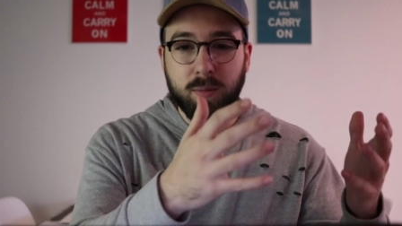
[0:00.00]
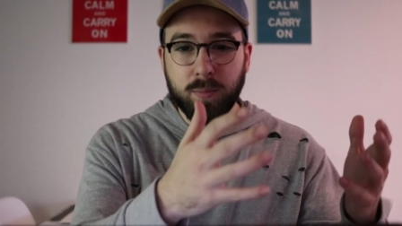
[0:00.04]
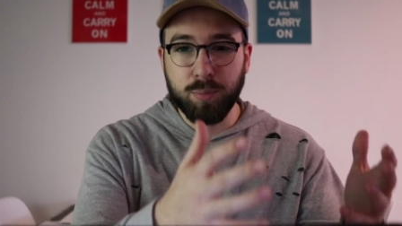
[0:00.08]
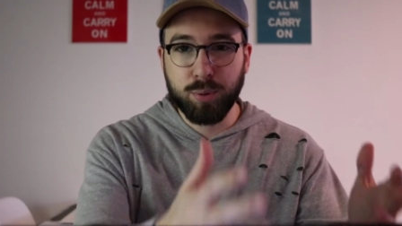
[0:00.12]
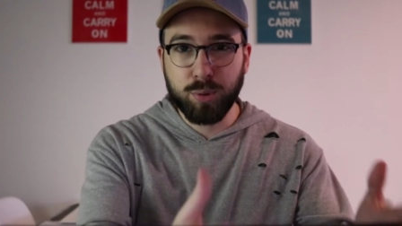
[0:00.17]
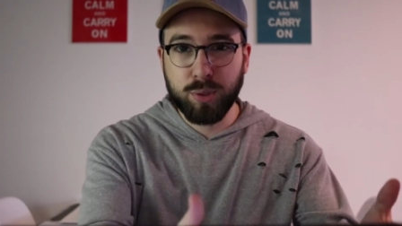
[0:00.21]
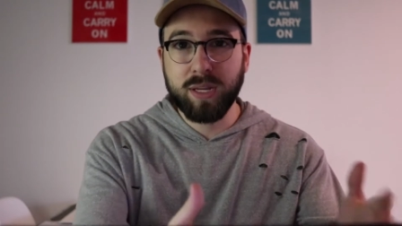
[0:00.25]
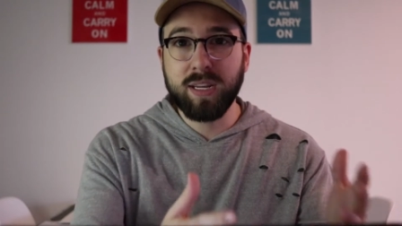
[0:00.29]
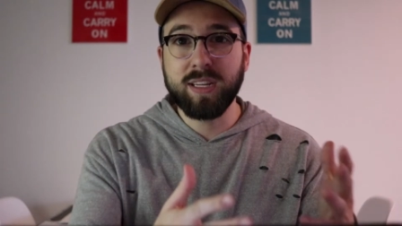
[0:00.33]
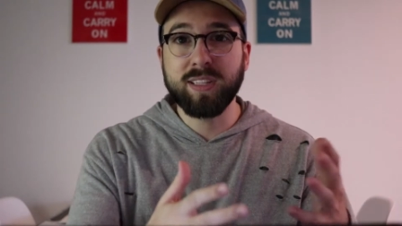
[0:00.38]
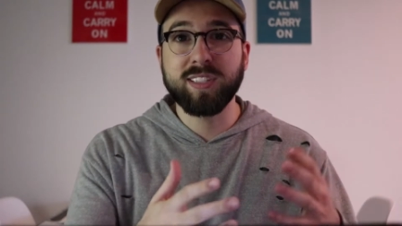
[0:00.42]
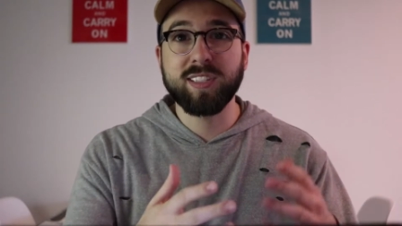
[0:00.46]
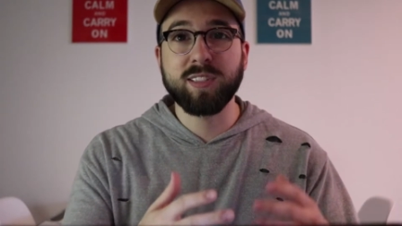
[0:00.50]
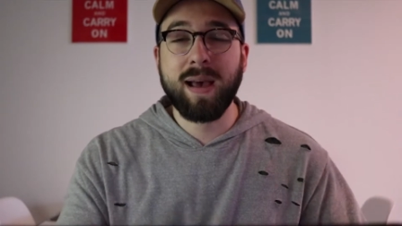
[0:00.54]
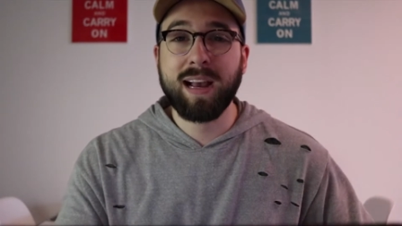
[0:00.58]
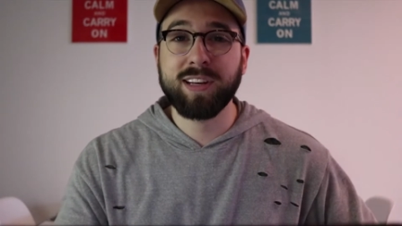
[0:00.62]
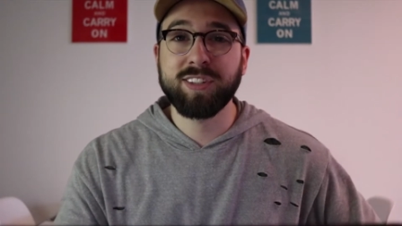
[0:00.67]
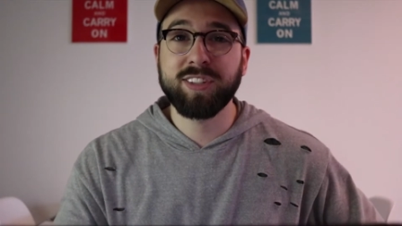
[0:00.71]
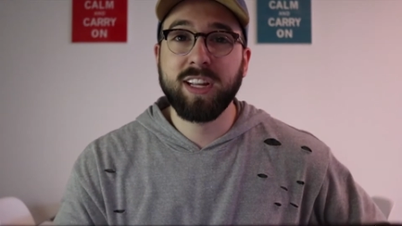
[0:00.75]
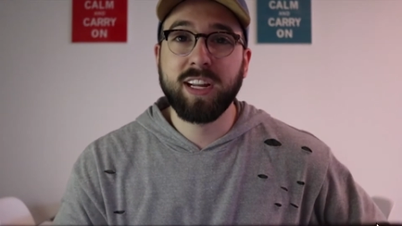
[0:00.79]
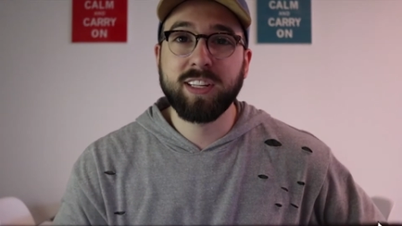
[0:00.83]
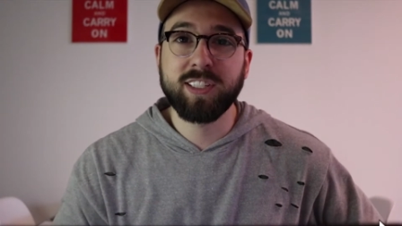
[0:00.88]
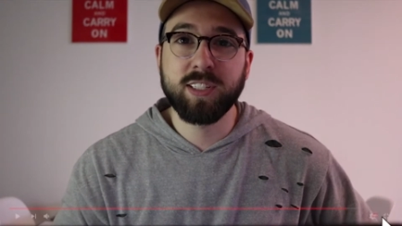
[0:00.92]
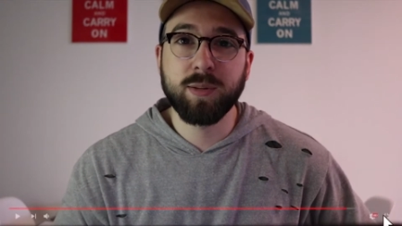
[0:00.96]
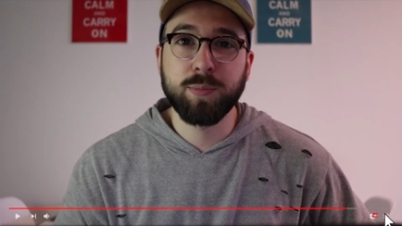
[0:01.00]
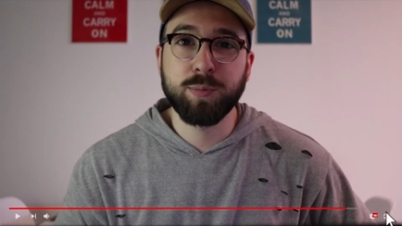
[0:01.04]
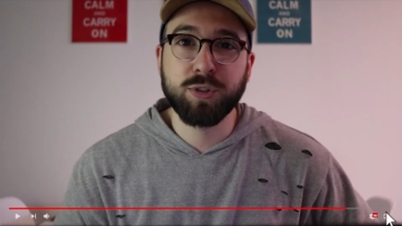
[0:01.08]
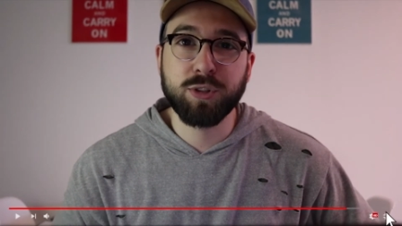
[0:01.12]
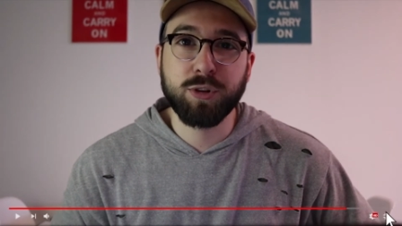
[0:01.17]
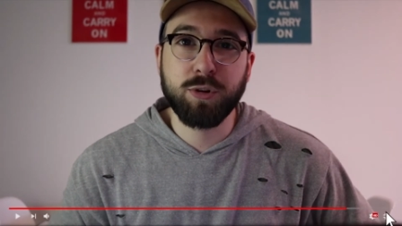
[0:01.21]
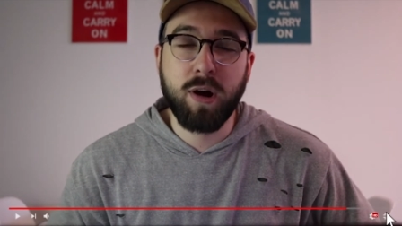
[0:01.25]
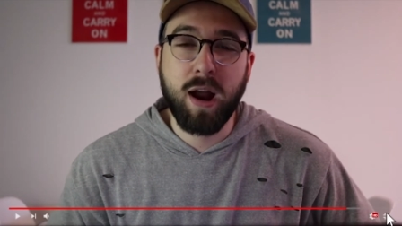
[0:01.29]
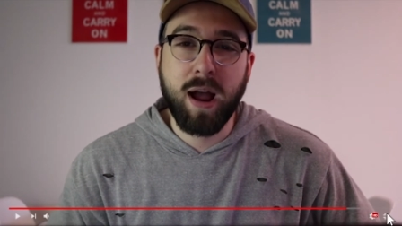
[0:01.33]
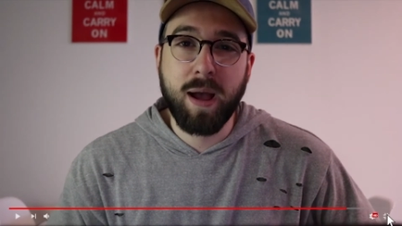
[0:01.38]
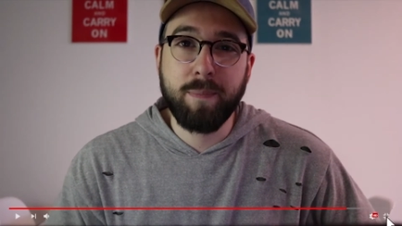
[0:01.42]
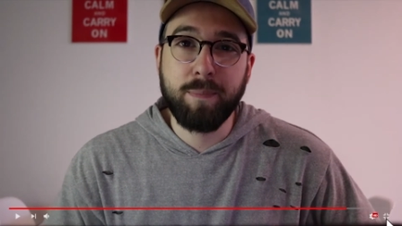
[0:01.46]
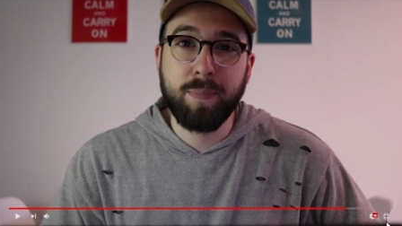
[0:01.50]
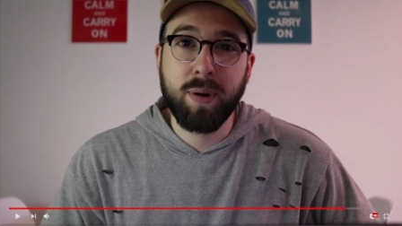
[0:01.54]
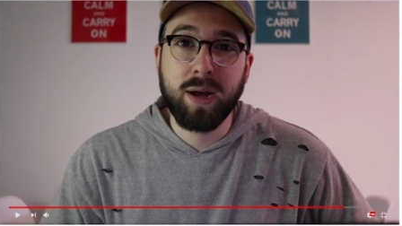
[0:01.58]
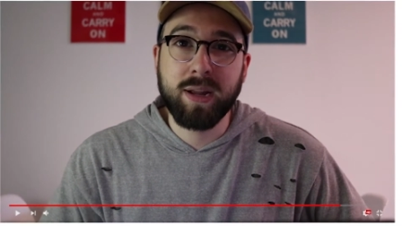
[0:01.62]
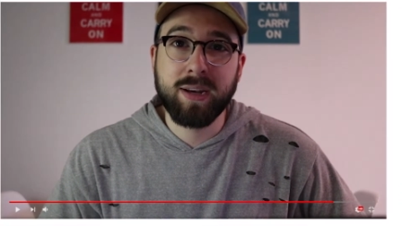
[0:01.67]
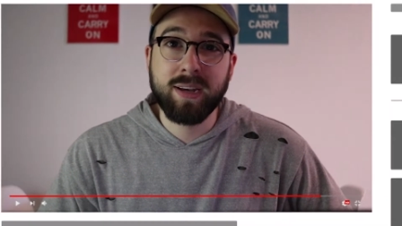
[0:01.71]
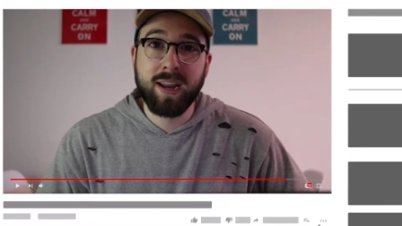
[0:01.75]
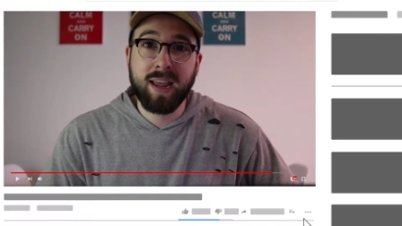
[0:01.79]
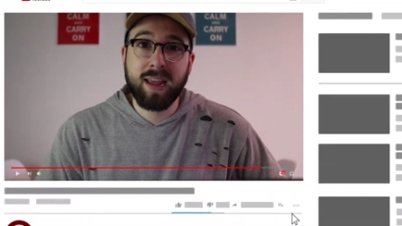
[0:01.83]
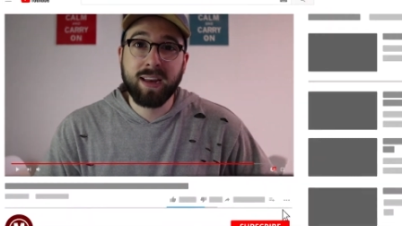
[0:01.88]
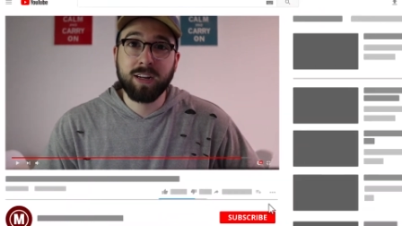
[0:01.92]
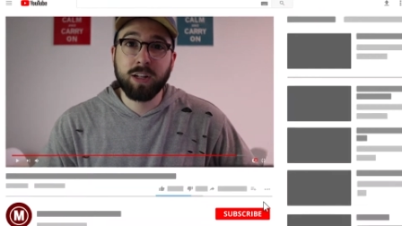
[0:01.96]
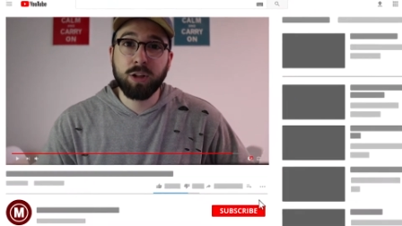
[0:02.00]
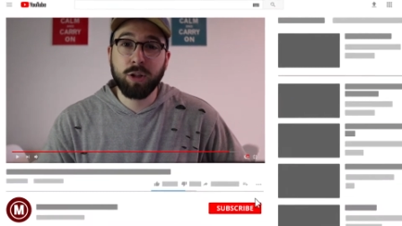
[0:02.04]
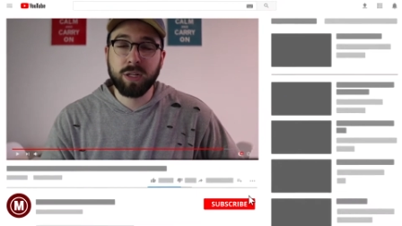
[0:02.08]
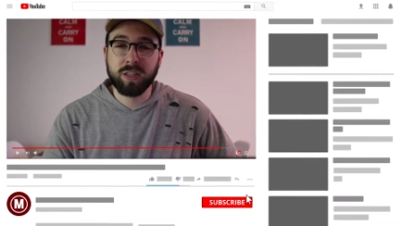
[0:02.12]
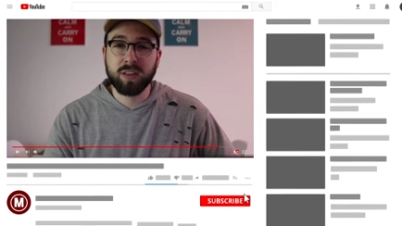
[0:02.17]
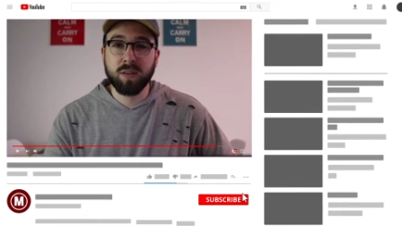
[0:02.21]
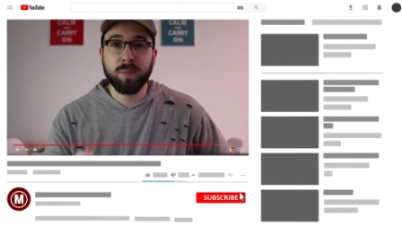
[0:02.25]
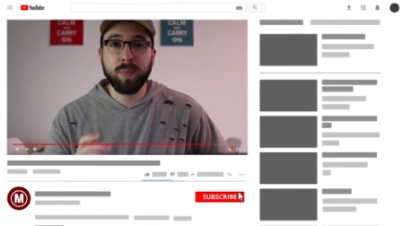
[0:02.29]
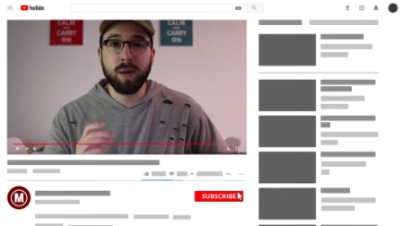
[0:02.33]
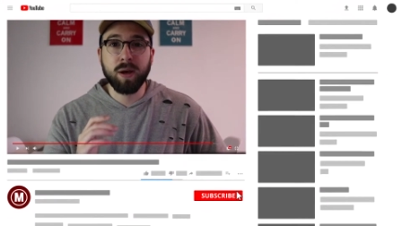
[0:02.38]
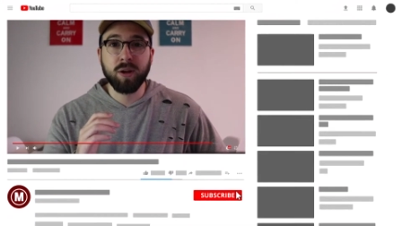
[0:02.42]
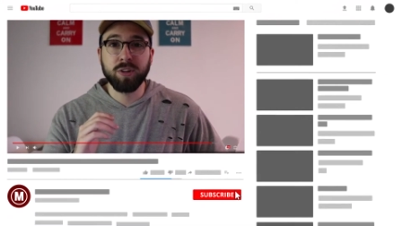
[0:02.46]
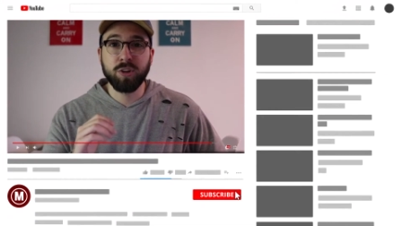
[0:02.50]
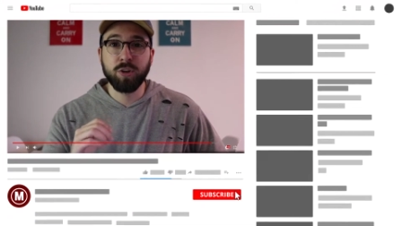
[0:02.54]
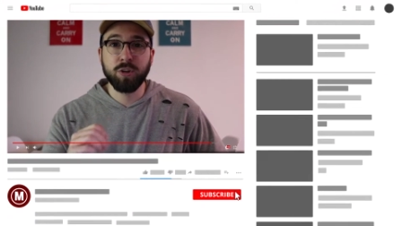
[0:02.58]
please smash that subscribe button and click the bell